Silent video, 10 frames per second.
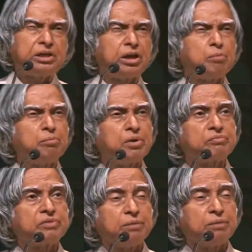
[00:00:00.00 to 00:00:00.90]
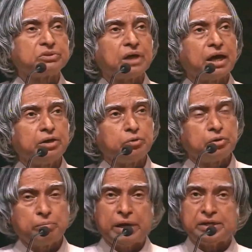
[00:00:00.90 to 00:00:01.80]
repeated a number of times, I
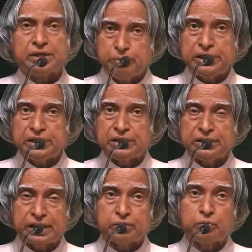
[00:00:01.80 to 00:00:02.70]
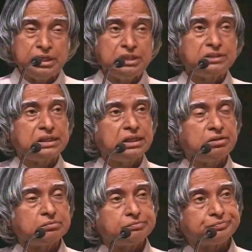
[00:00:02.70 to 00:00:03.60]
don't mind repeating that one
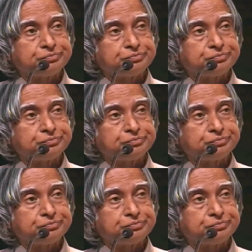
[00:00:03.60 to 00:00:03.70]
incident.